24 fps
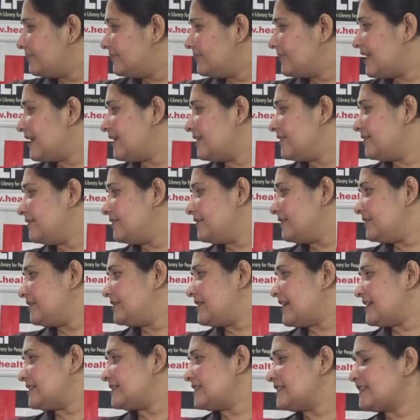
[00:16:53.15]
There
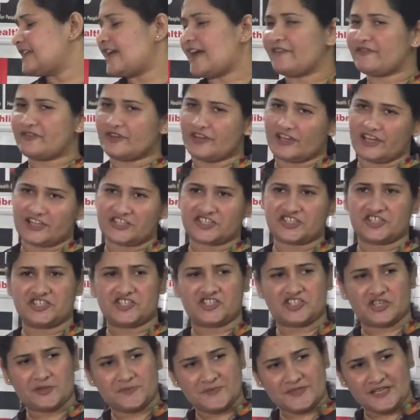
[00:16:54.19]
doesn't have
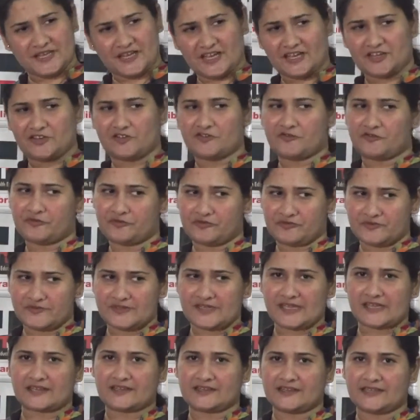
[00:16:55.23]
relationships, again you've
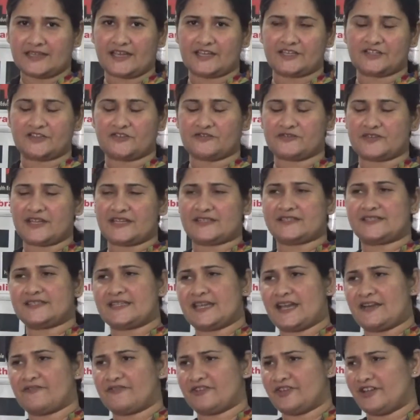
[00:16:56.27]
taken the idea of doesn't
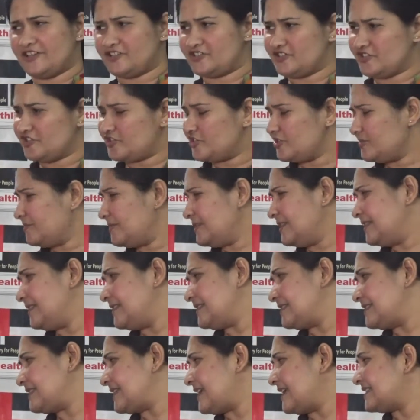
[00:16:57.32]
have relationships. In
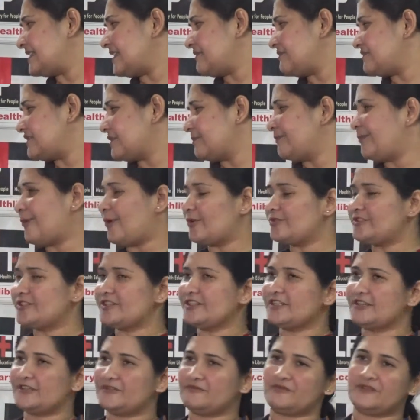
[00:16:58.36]
this case I've
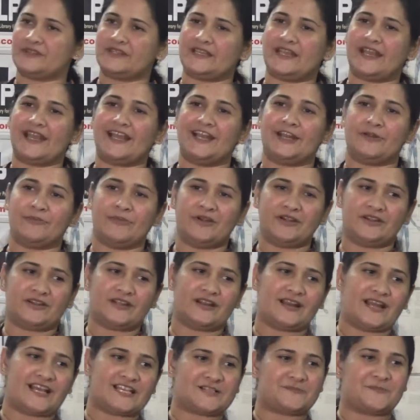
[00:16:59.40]
supported it with the
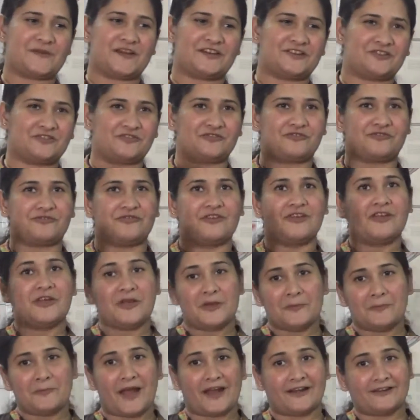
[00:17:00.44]
elemental aspect of
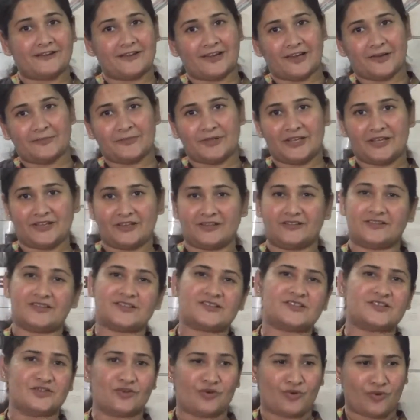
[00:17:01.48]
panda being in the
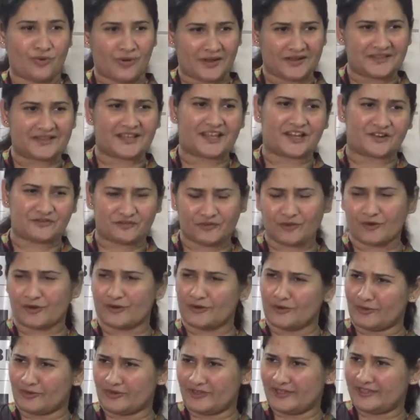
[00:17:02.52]
snow and therefore
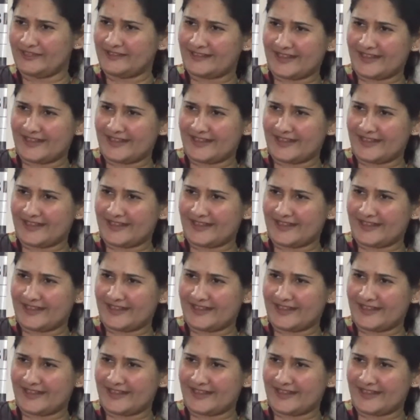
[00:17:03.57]
lonely.